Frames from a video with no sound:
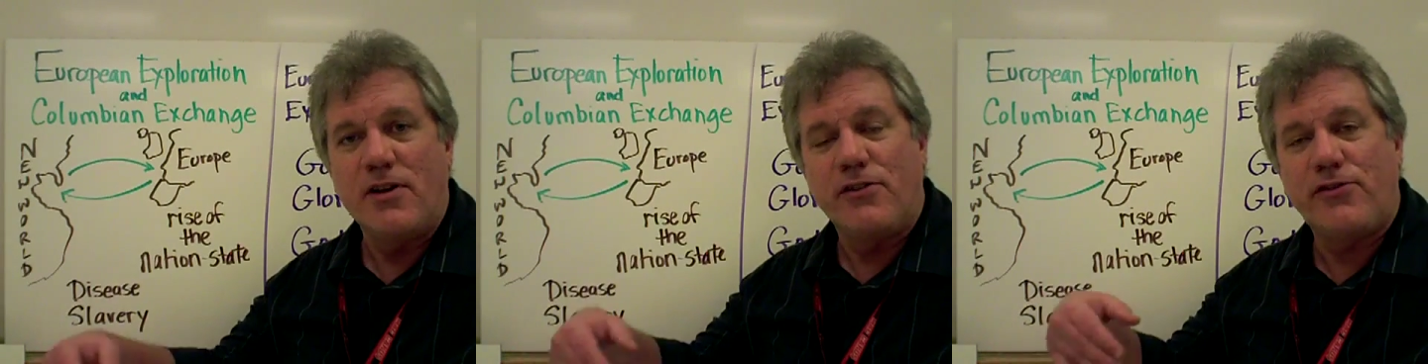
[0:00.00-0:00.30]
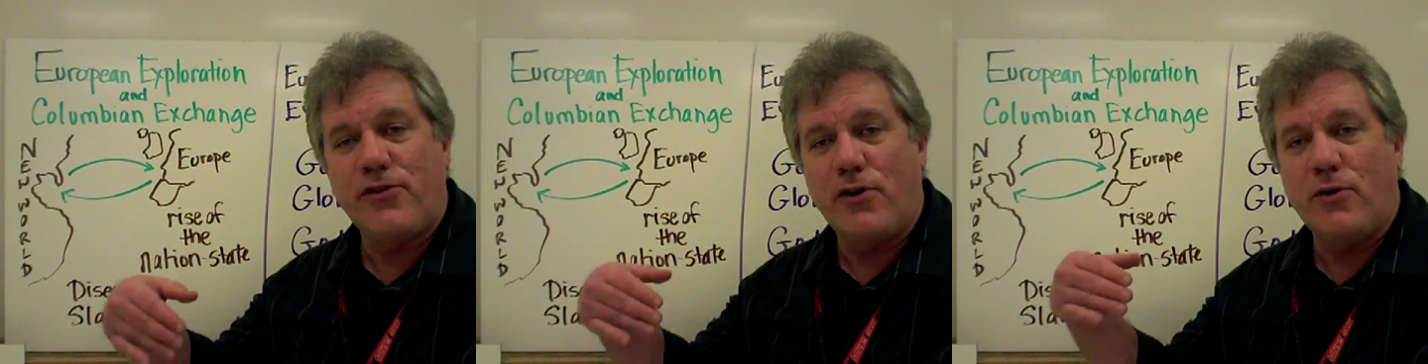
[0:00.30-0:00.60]

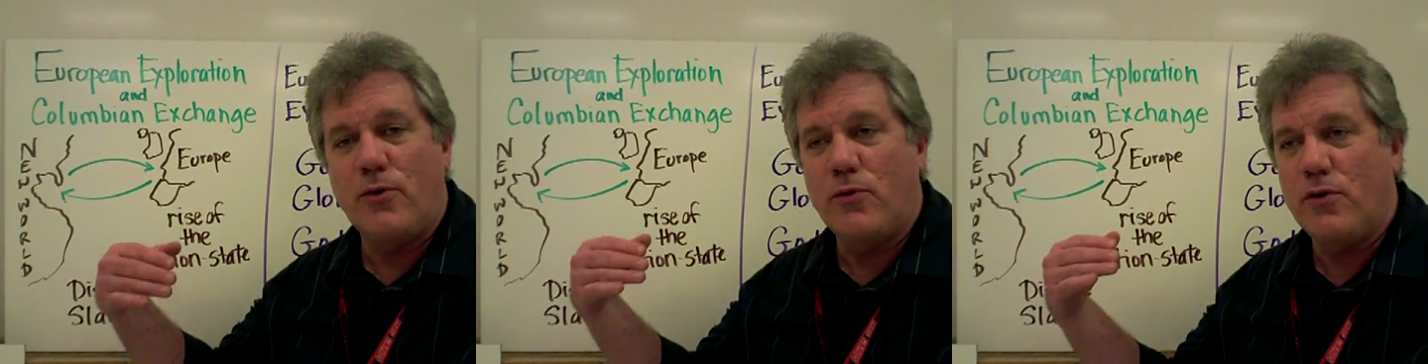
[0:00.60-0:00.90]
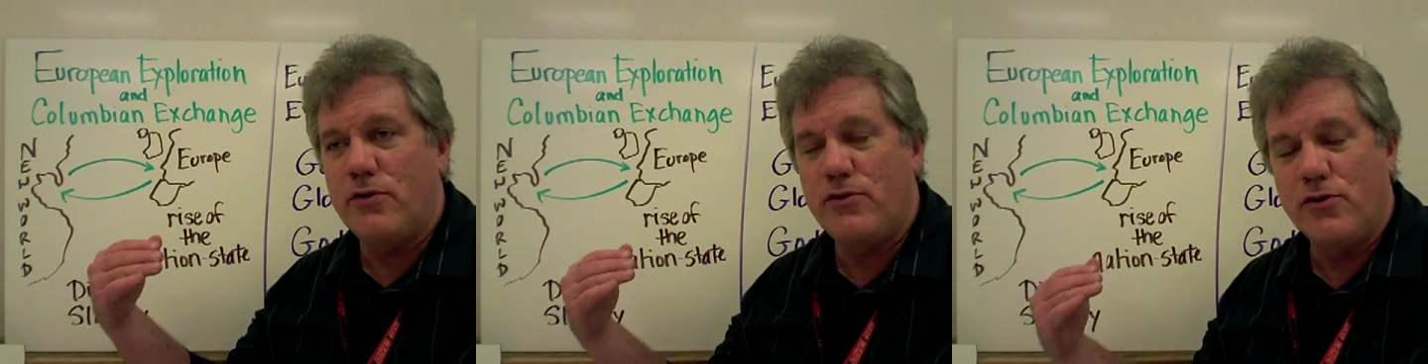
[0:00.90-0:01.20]

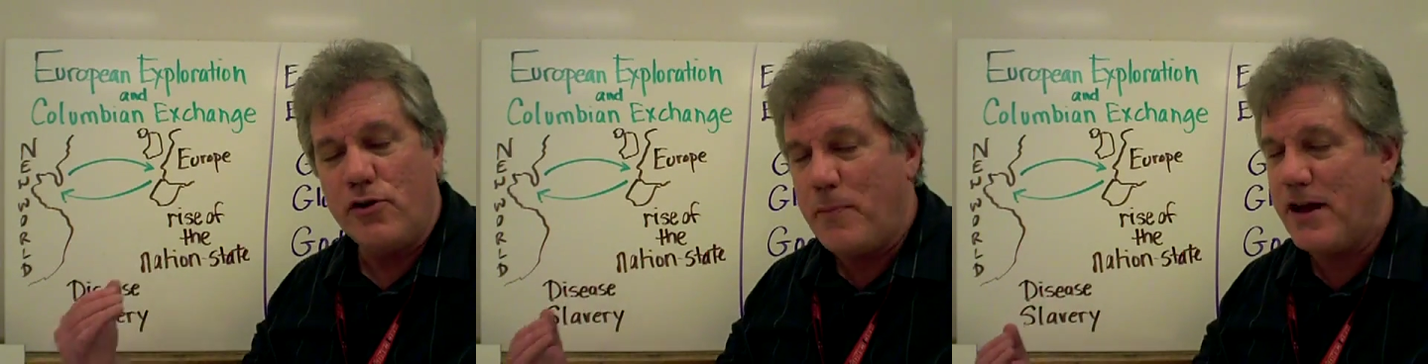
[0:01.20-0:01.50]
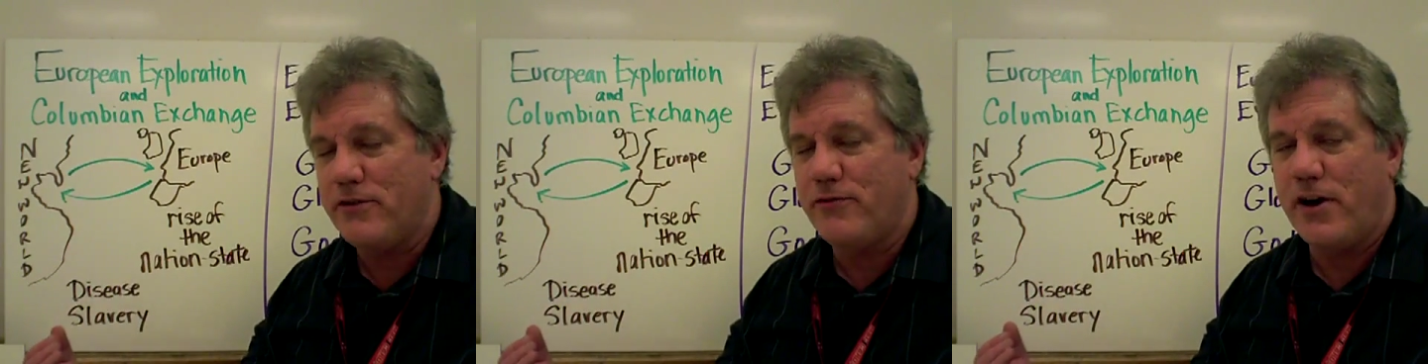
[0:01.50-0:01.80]
So Europe
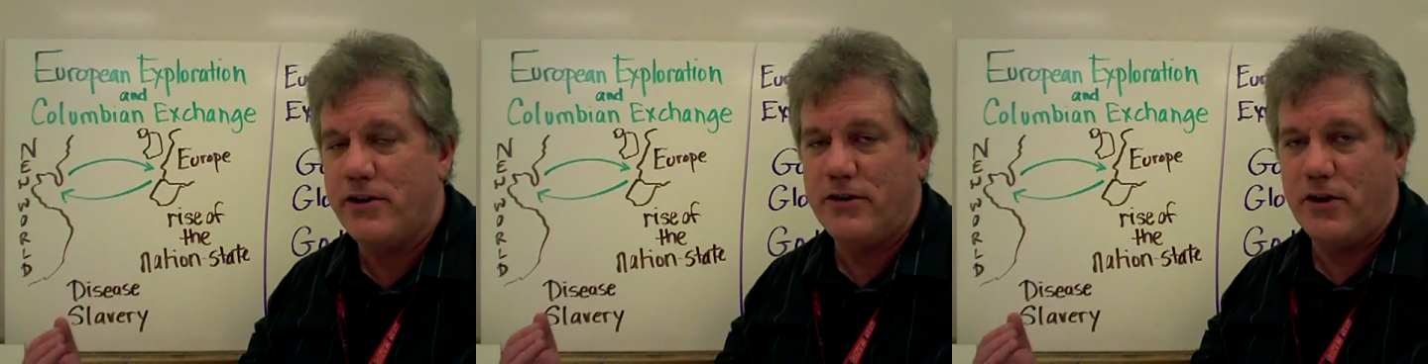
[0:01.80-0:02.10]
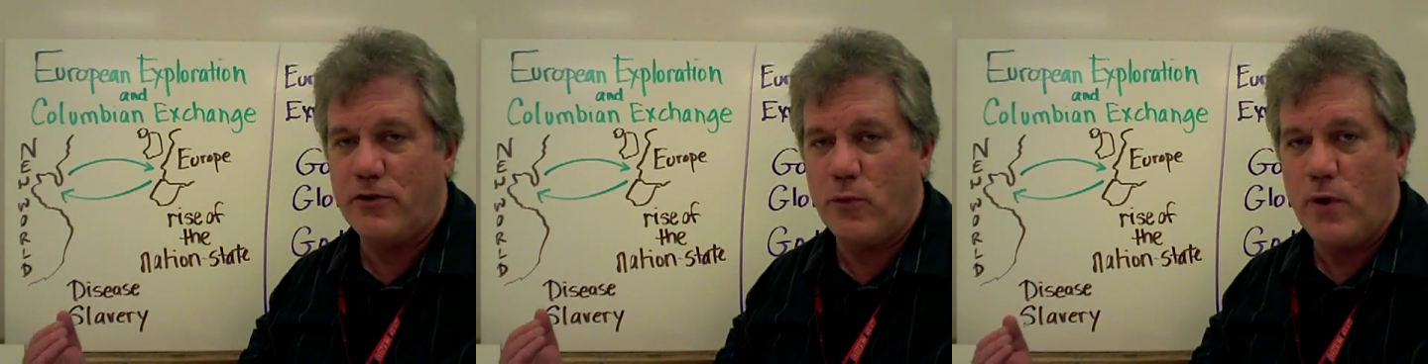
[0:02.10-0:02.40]
had to find
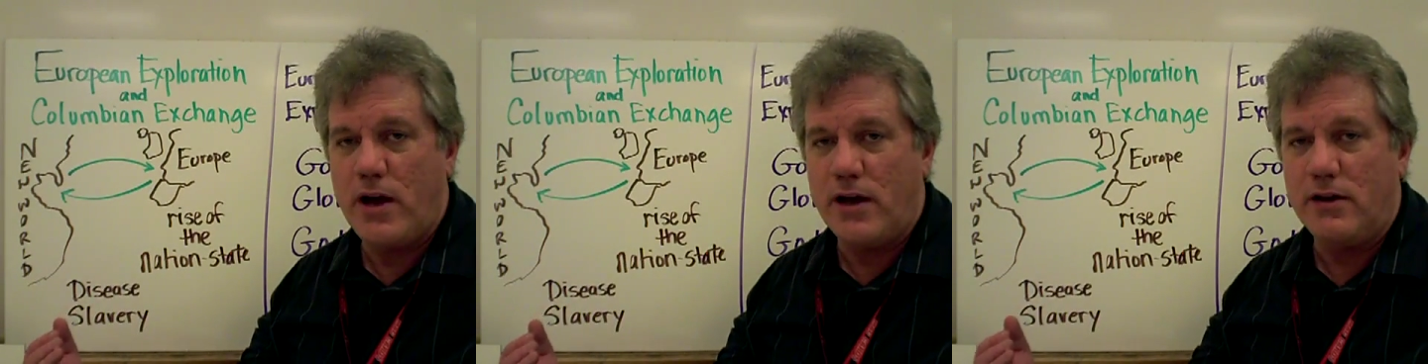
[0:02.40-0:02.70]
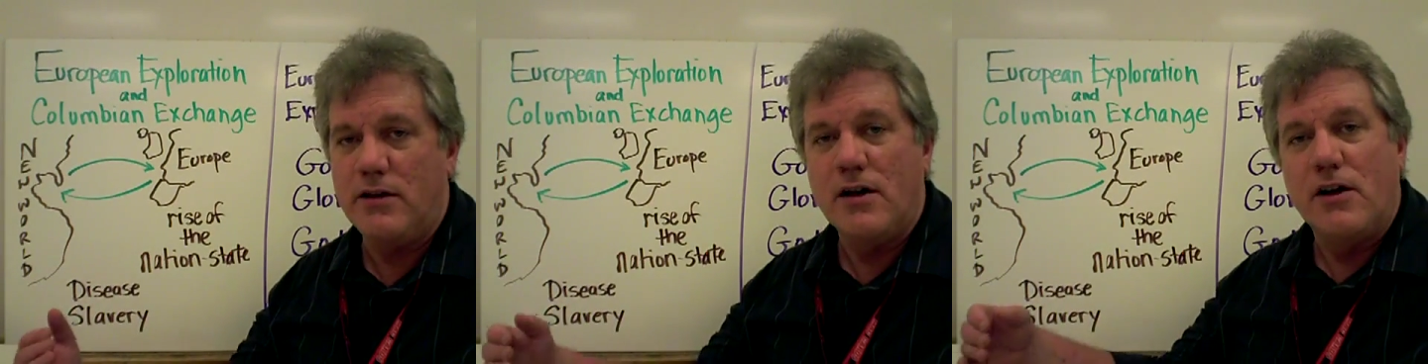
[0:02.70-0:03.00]
another way